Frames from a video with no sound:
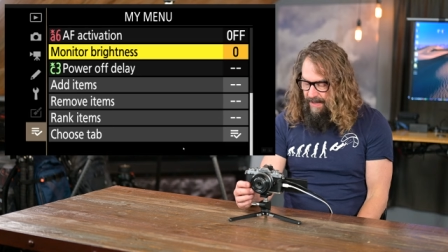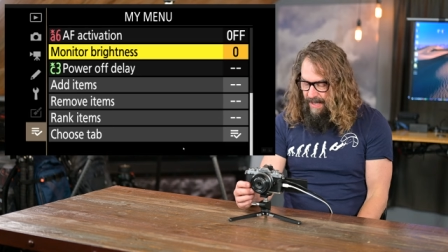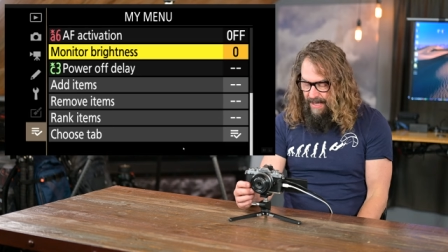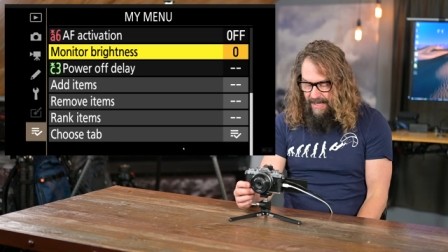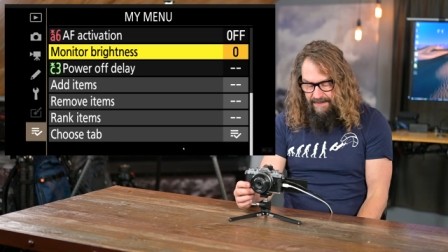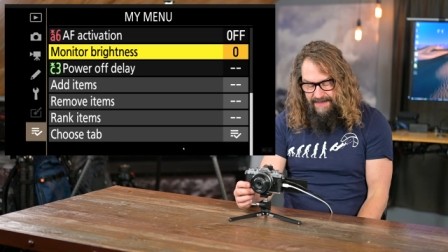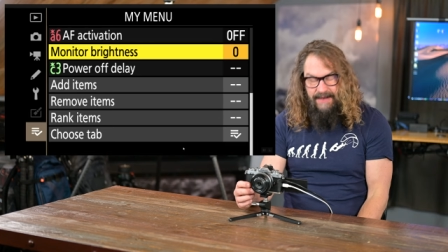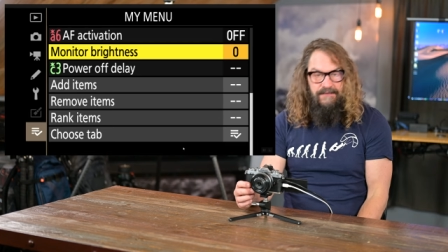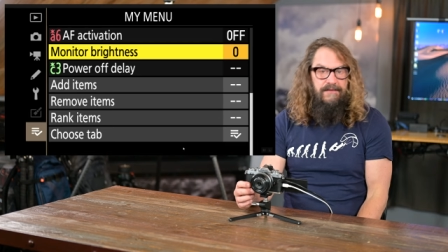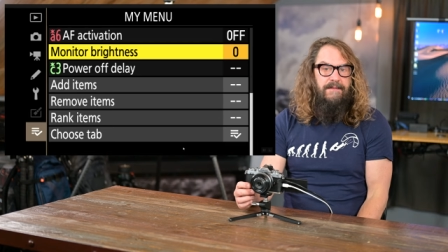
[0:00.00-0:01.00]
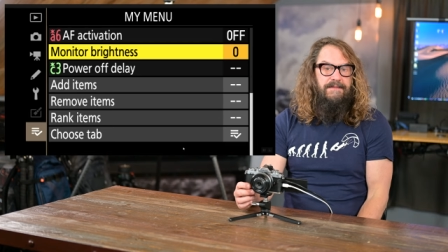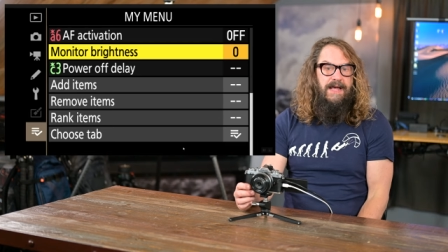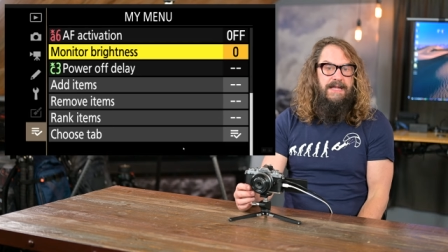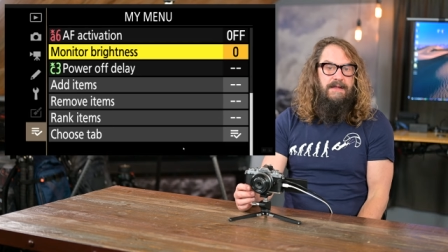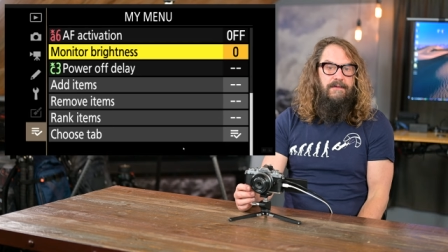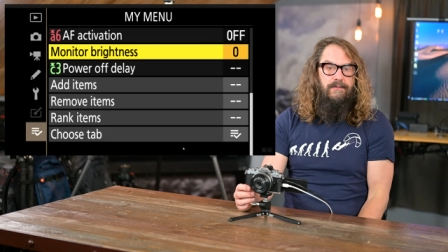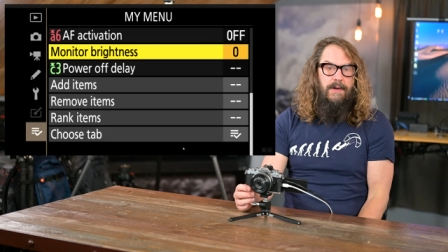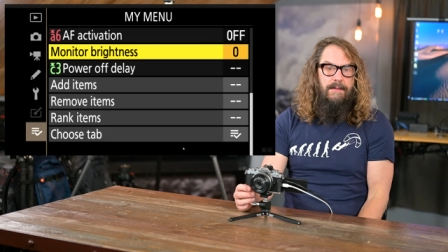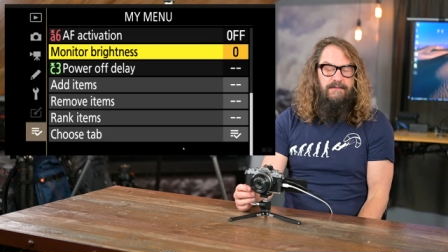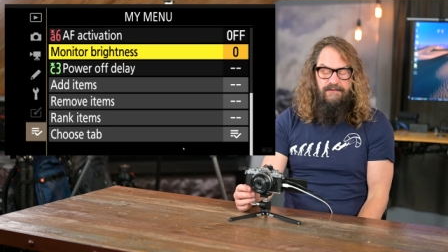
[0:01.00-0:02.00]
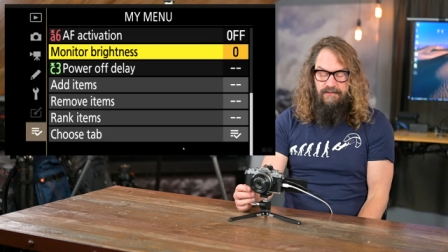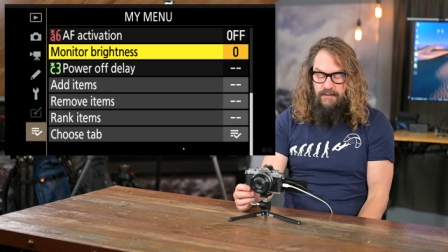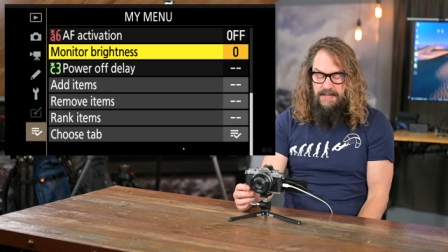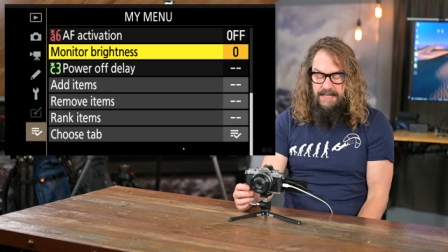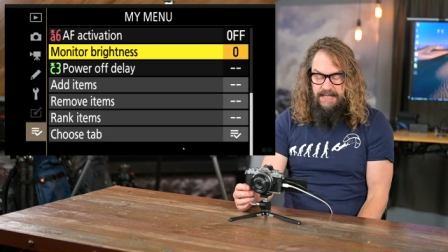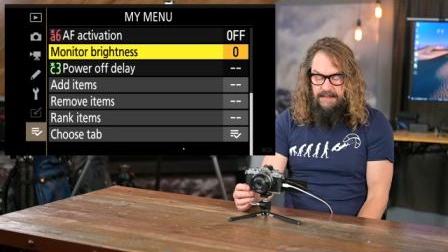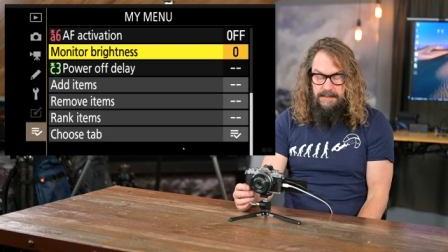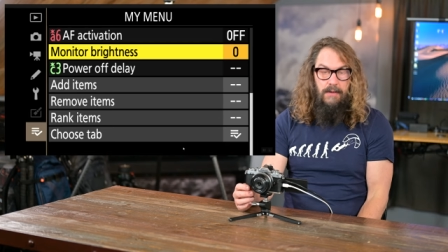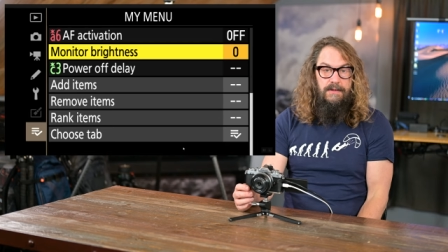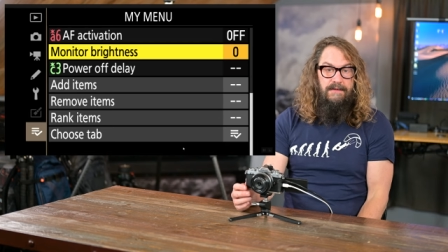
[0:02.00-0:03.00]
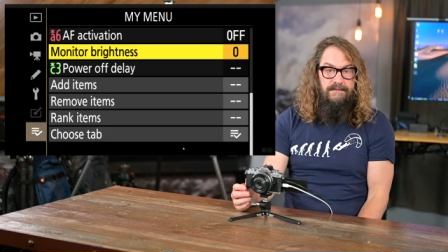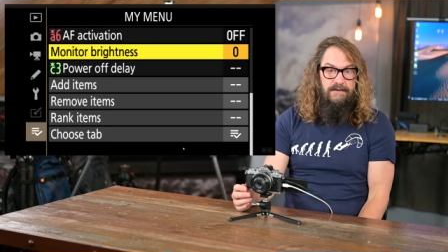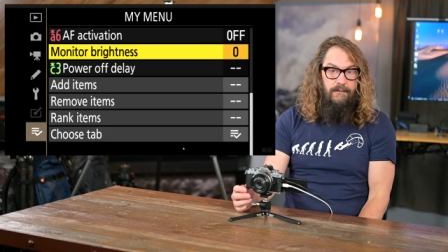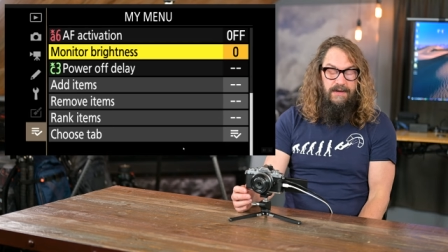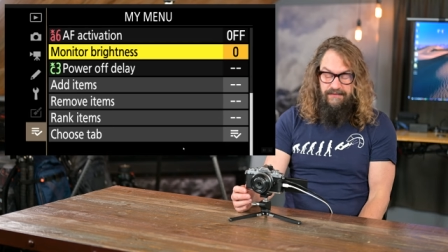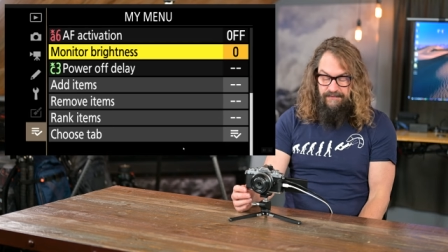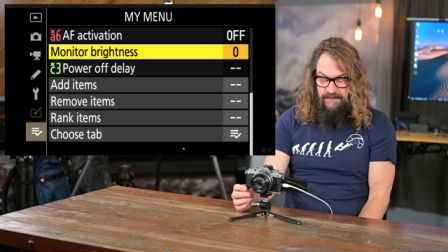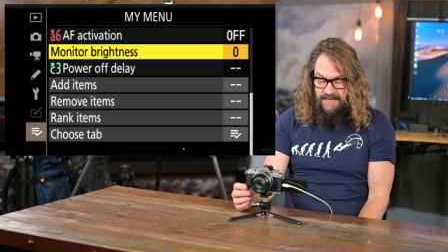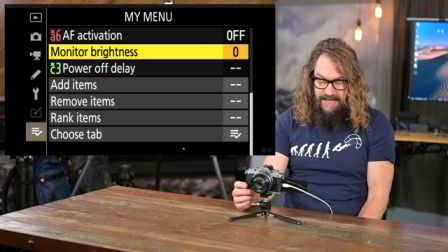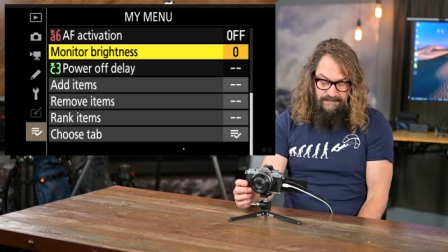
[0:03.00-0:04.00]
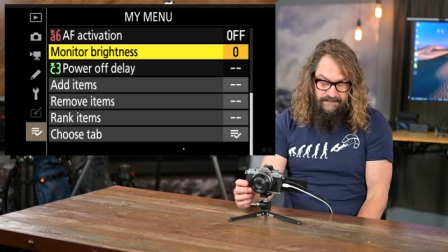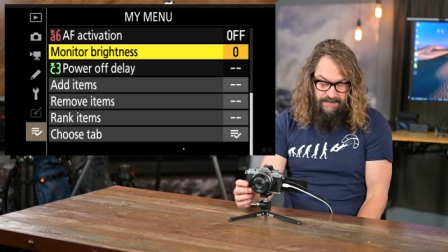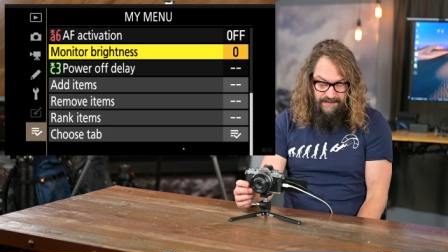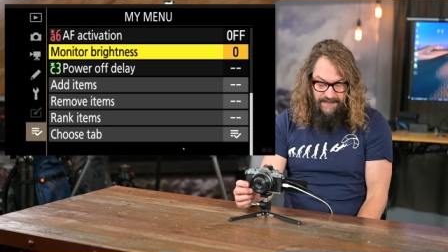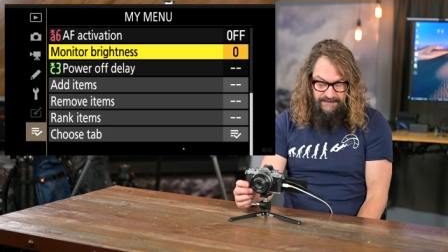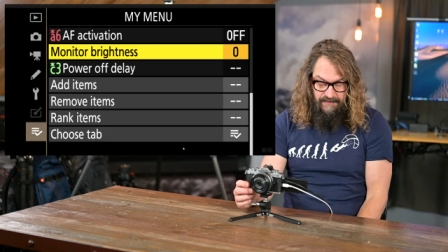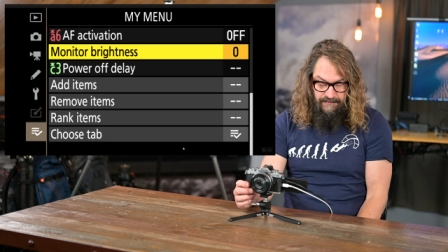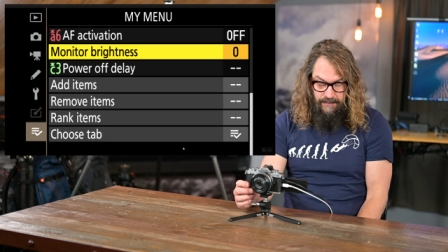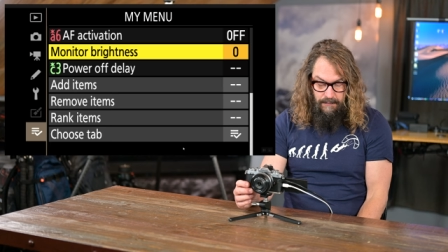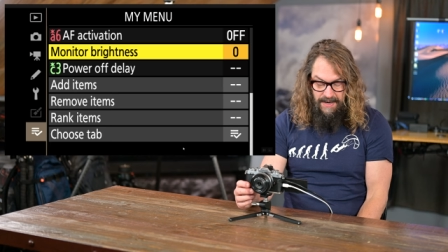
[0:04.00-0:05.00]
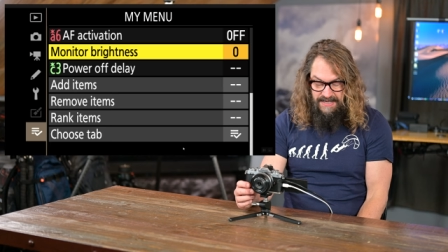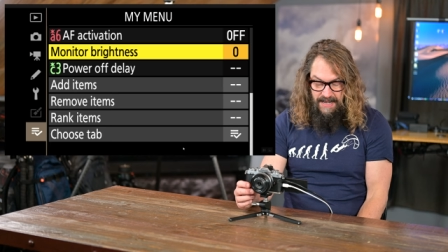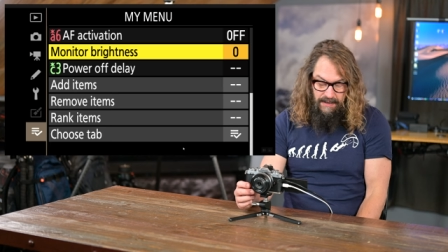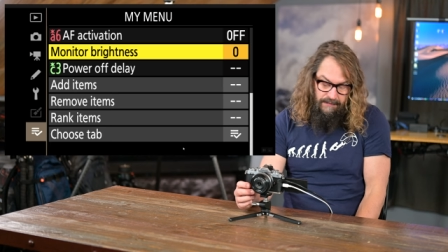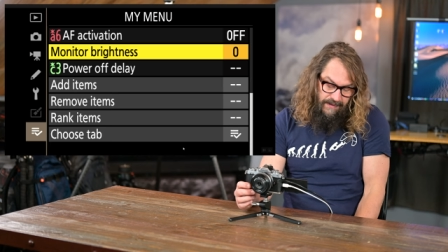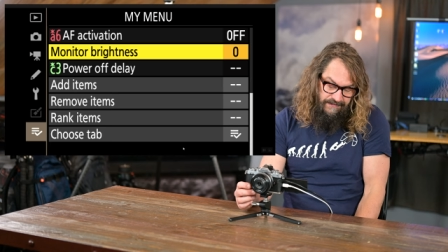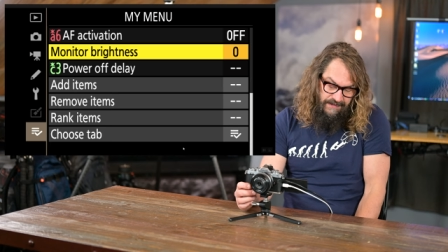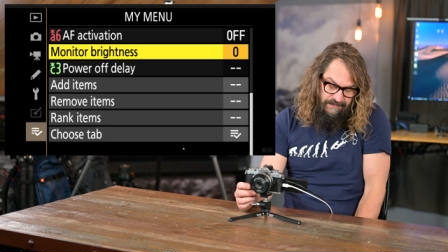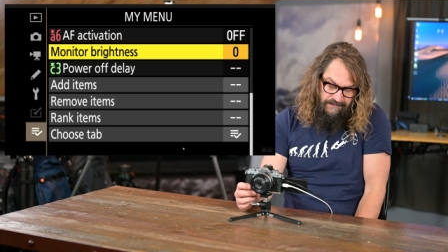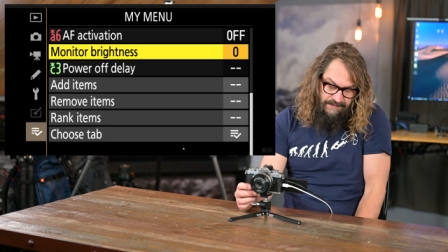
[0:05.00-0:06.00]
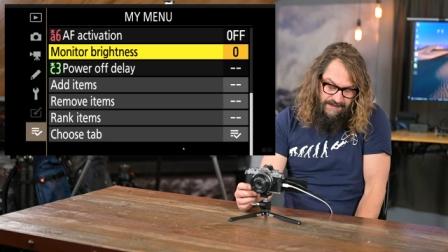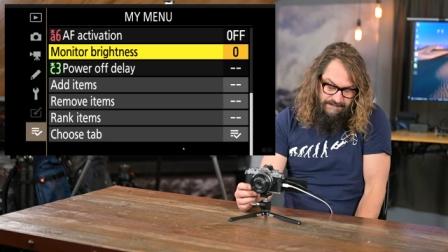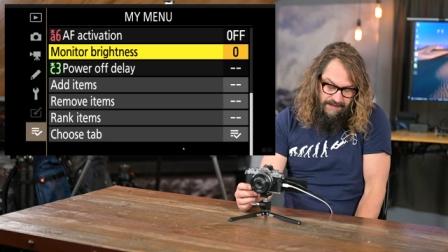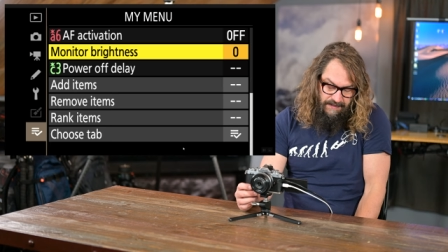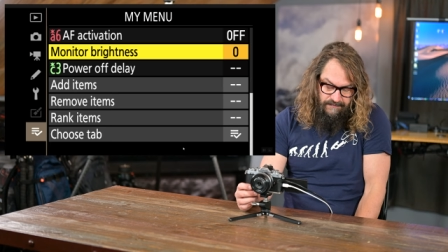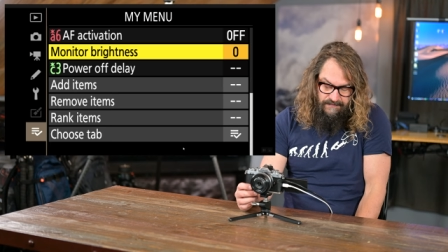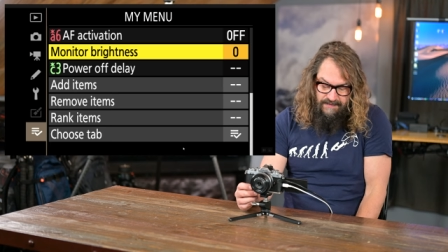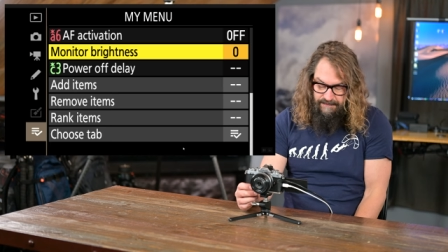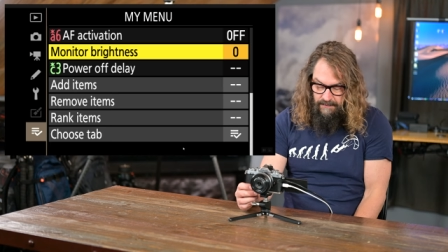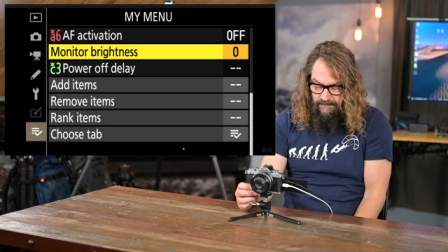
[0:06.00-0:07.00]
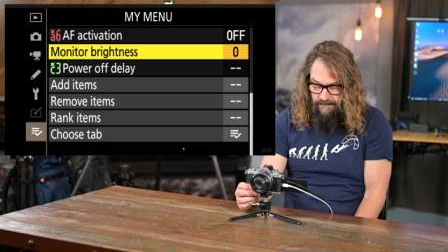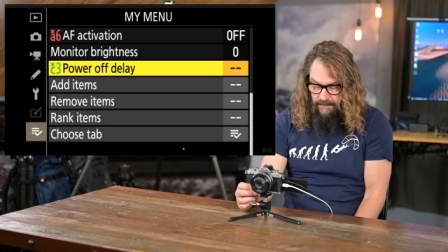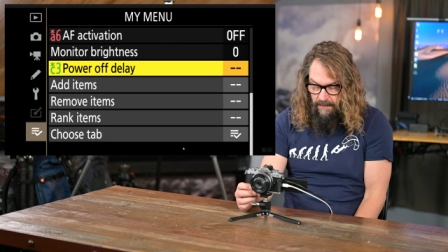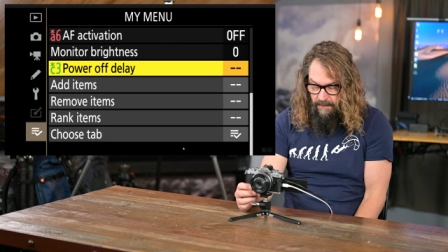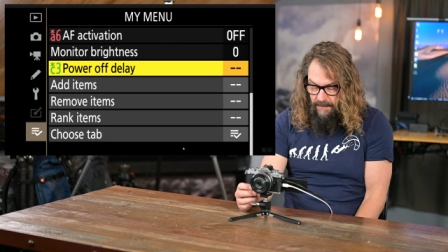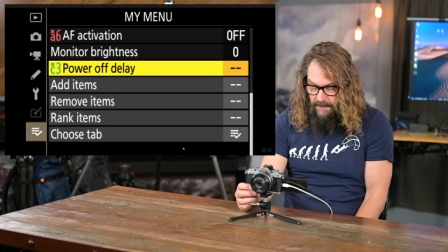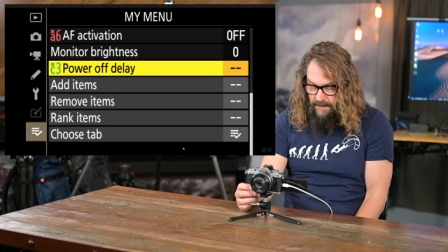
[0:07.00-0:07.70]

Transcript: uh, that's just something I use when I'm shooting in low-lit situations and night scenes. I like to turn it way down. Otherwise, I just leave it at its default to zero.